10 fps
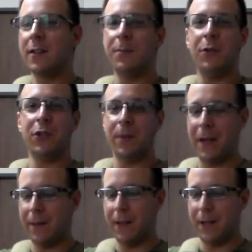a bullshit
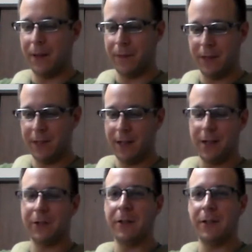I made up. It doesn't
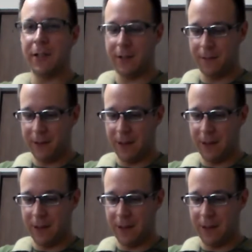actually exist.